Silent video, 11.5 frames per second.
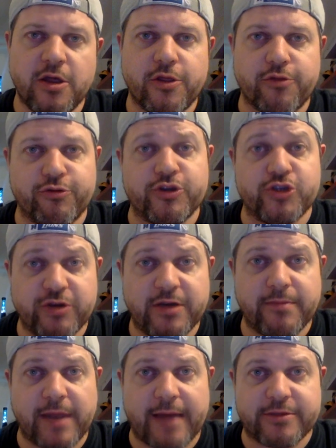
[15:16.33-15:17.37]
through
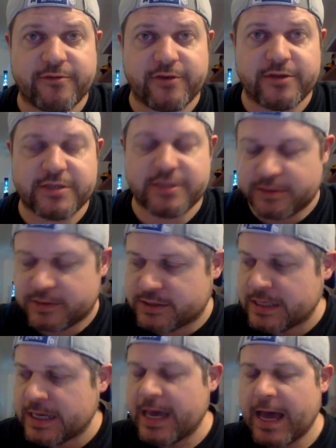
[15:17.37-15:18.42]
Streamlabs, for instance.